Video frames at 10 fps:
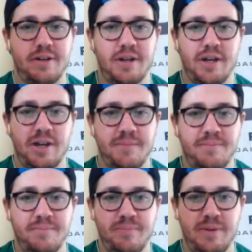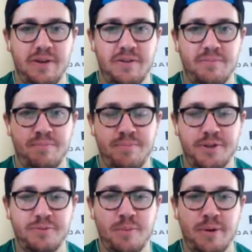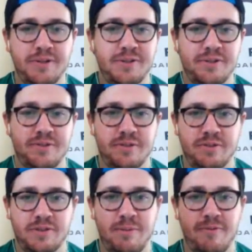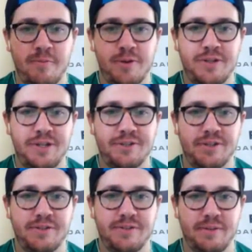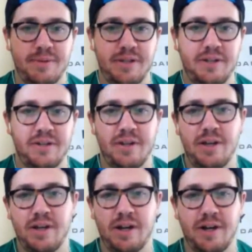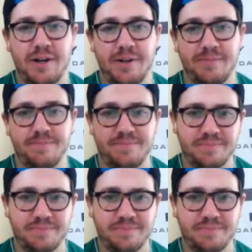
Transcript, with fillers: Um, Baltimore prices, some of them are decent. I mean, um,